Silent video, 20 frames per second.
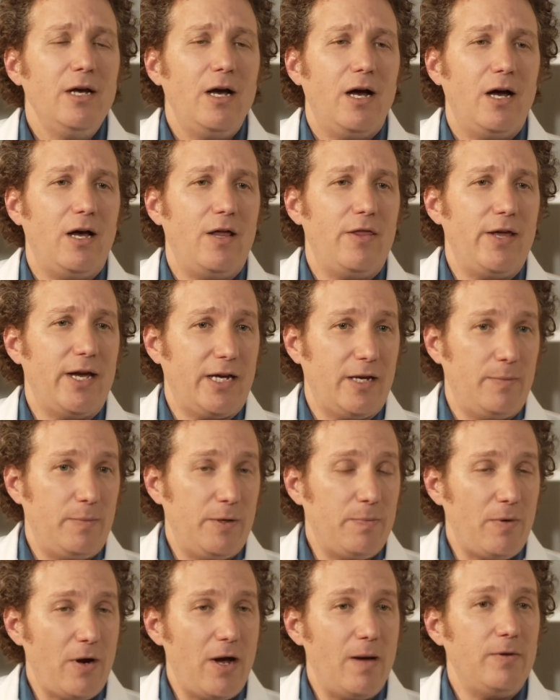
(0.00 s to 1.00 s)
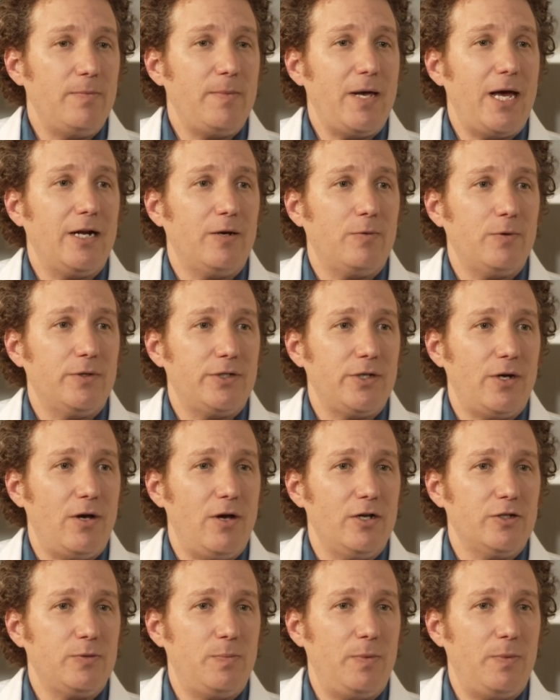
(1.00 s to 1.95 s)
that can be problematic with dogs.